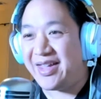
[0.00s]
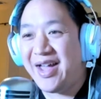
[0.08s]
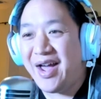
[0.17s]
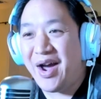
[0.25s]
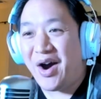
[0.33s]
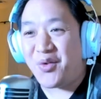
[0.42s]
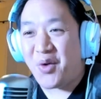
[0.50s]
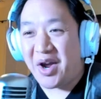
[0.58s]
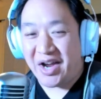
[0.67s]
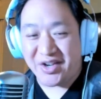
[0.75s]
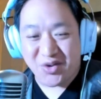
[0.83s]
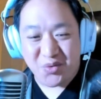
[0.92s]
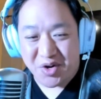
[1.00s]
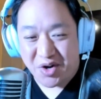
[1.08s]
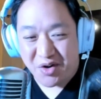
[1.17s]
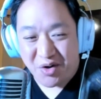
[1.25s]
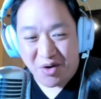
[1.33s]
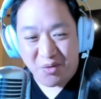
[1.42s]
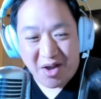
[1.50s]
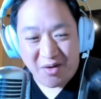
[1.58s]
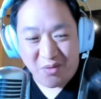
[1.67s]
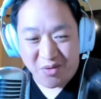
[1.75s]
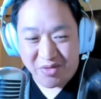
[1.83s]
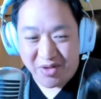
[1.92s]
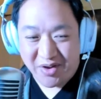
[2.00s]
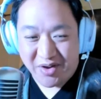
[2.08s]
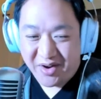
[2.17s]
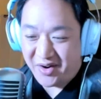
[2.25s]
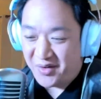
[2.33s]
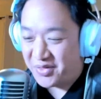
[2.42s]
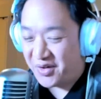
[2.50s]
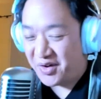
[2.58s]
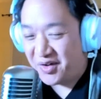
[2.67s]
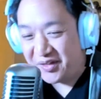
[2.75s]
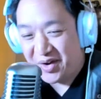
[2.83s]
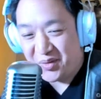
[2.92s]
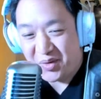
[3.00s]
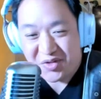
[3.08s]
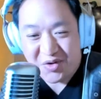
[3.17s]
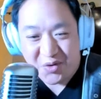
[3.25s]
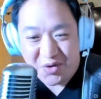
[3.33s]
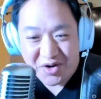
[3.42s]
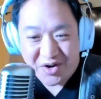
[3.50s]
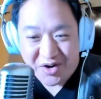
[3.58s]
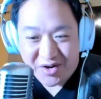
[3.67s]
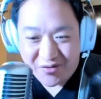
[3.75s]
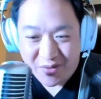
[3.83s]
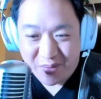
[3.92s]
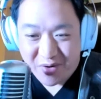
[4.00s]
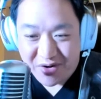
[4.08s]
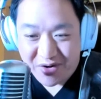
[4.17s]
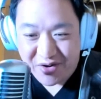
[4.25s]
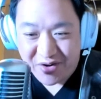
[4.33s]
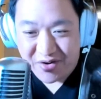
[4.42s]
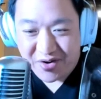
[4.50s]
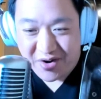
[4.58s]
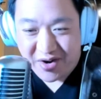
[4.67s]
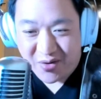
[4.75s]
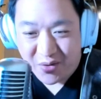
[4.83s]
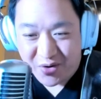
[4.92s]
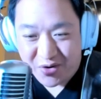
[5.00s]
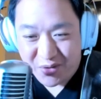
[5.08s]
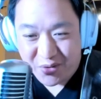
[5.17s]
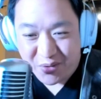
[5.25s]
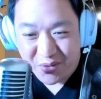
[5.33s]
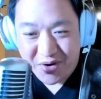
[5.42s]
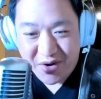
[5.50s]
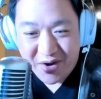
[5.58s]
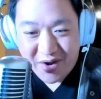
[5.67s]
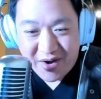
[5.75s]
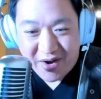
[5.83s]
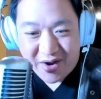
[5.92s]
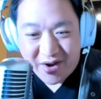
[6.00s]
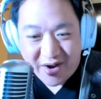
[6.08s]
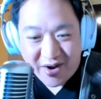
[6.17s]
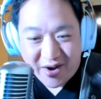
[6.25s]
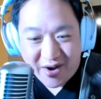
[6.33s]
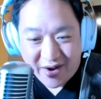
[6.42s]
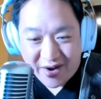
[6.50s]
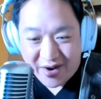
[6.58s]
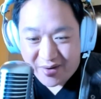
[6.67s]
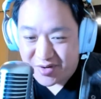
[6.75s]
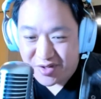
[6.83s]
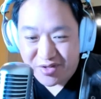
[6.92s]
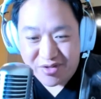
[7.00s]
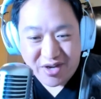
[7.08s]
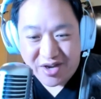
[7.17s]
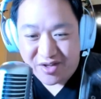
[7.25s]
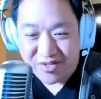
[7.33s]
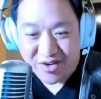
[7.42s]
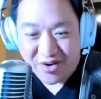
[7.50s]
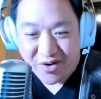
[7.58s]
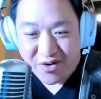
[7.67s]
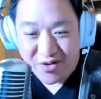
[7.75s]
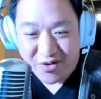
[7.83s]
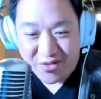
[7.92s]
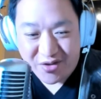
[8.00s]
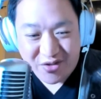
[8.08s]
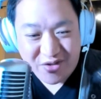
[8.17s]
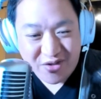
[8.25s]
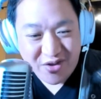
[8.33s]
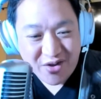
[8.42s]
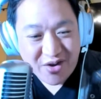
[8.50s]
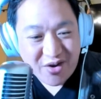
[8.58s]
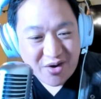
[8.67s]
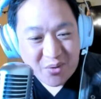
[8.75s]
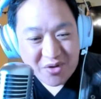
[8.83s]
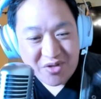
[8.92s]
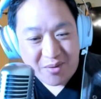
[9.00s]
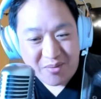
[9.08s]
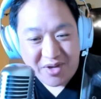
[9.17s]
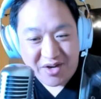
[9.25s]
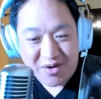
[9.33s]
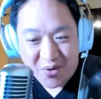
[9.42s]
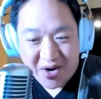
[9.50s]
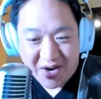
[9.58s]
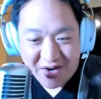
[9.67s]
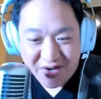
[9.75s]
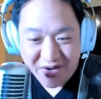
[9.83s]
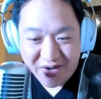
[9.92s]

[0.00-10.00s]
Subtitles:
Oh, wait, I just went out live with all of that. What's going on, everybody? How are you? I'm just testing all of this. What's up, Nina Rad